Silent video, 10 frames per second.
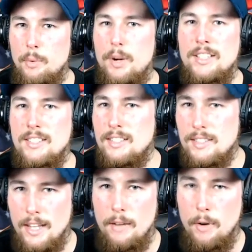racist
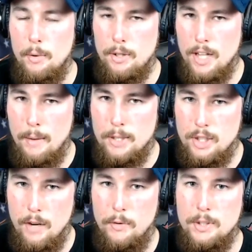slave owner Thomas
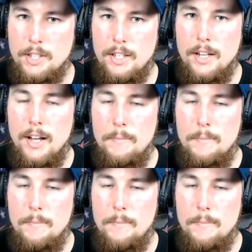Jefferson.